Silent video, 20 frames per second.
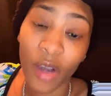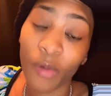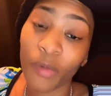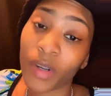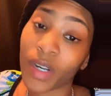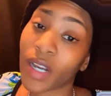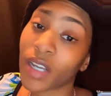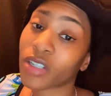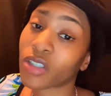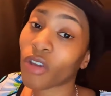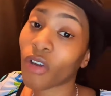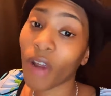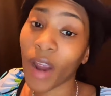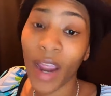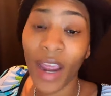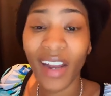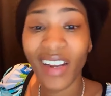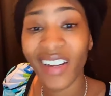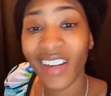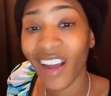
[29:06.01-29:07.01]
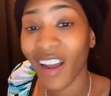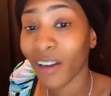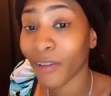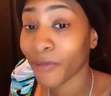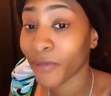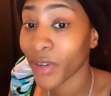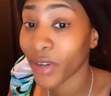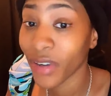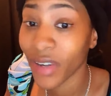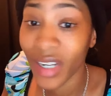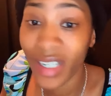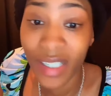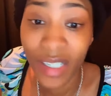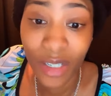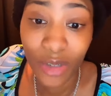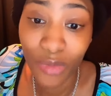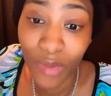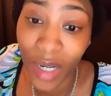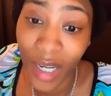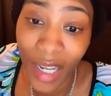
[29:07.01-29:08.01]
And when they start acting out of fear,
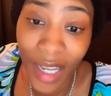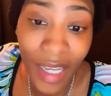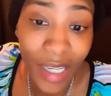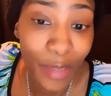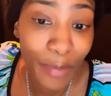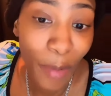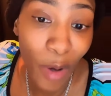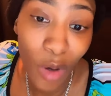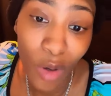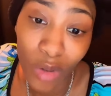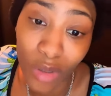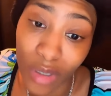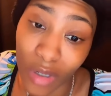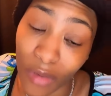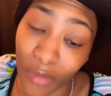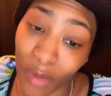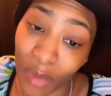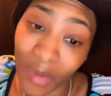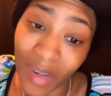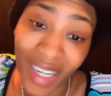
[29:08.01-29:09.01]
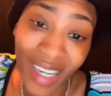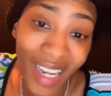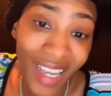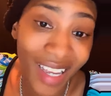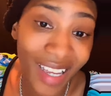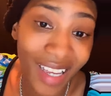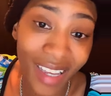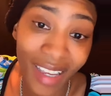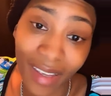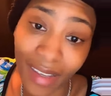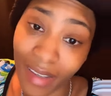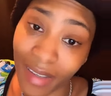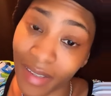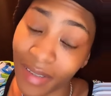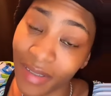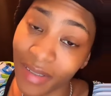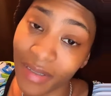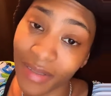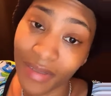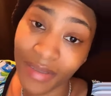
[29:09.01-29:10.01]
it just really exposed them for what they
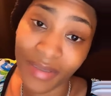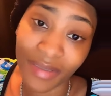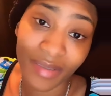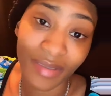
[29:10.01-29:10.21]
is.